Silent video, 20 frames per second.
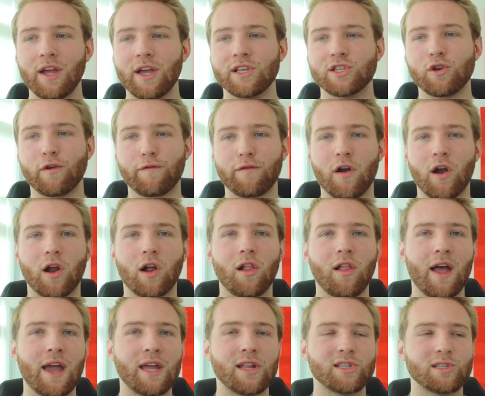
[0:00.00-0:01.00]
So for our
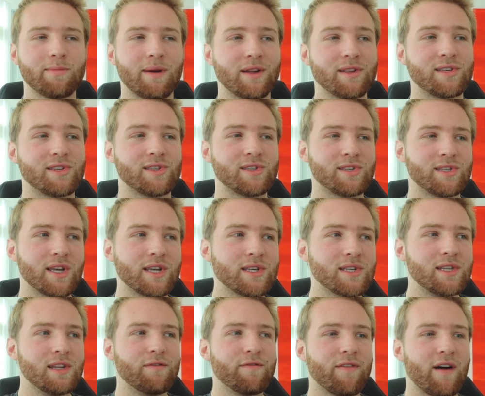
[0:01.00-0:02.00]
clients, about
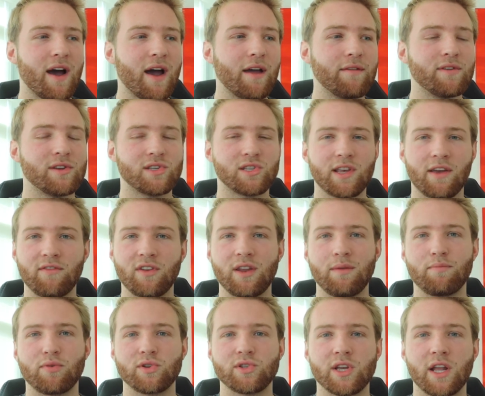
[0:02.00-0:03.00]
65 to
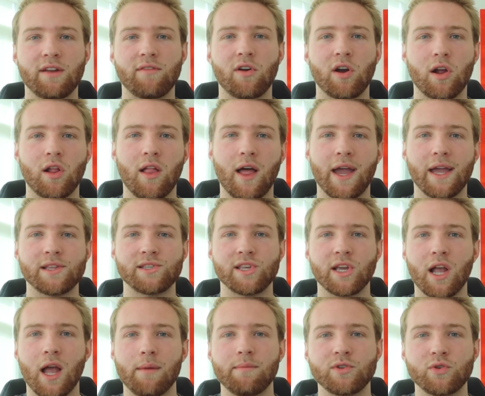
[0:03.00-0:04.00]
70% of our clients
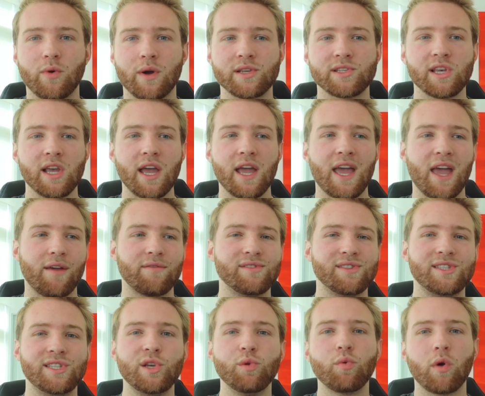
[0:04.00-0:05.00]
that come to us have
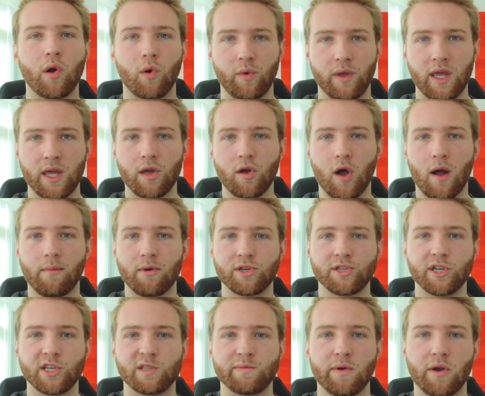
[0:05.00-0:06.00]
zero
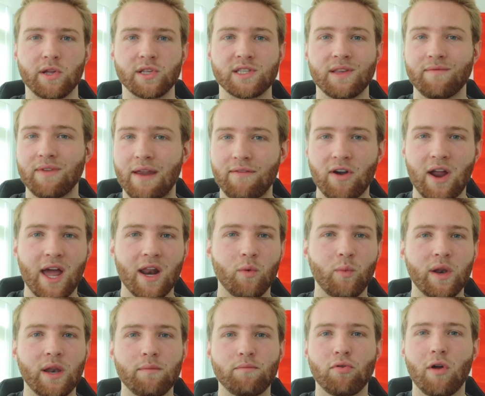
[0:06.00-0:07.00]
e-commerce experience. They've never had a
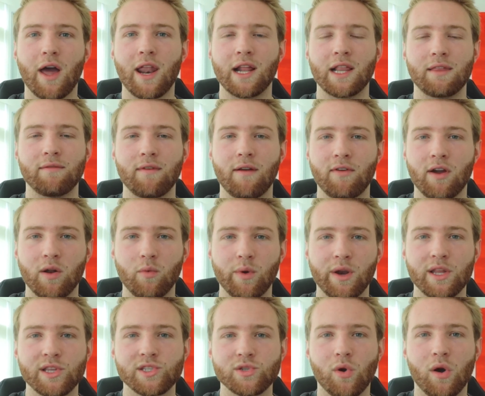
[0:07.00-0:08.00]
winning product, they've never had a
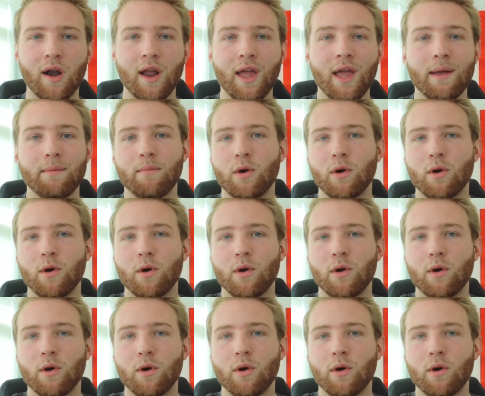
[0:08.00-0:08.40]
winning store.